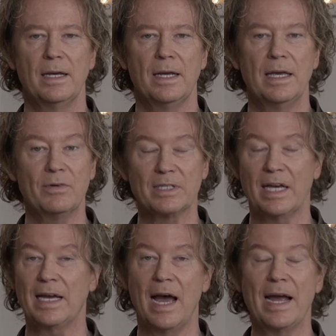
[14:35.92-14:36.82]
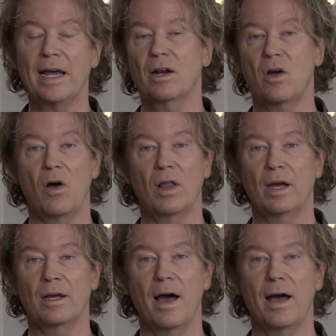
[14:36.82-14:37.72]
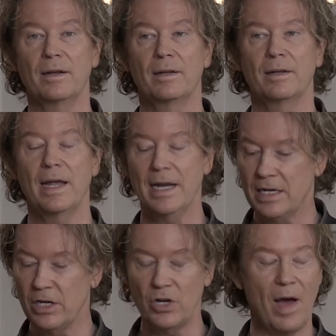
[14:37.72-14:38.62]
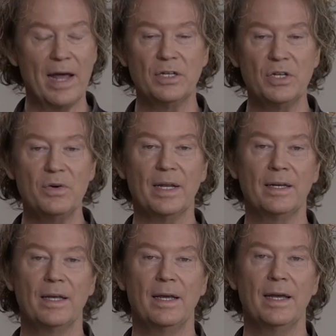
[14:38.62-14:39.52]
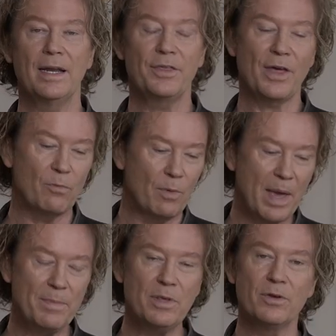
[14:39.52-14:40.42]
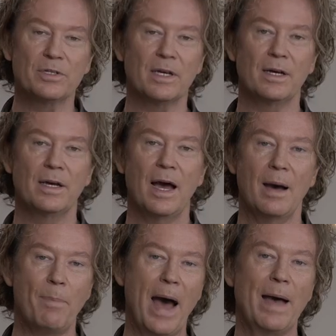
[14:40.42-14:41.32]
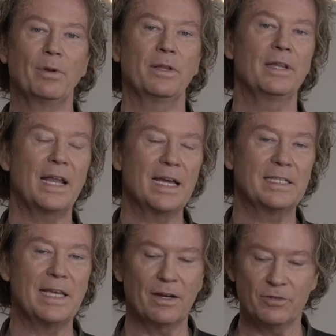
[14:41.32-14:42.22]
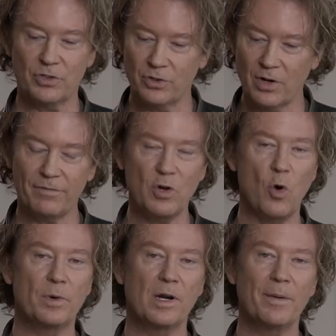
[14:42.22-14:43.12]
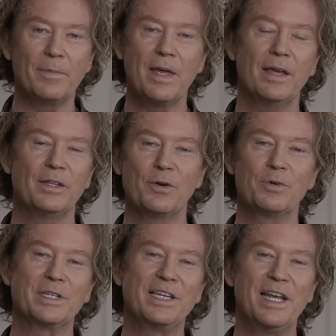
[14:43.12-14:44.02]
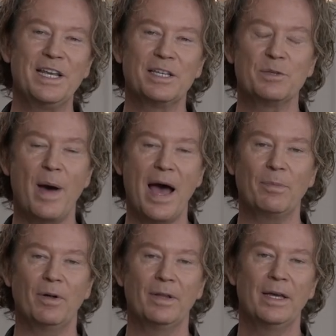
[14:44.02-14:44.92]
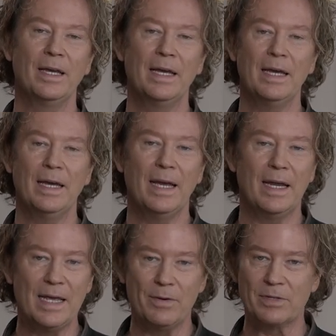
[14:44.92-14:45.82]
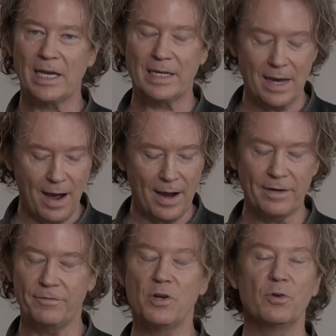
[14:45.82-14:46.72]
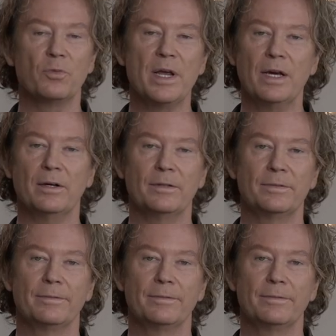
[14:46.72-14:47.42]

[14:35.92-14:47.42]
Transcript: he was like, I got to call on God. And he didn't know how to do it. And he thought, well, maybe there's a, a Bible in the nightstand. And sure enough, he opened it up. There was a Gideon's Bible. And he was like, God, if you're real,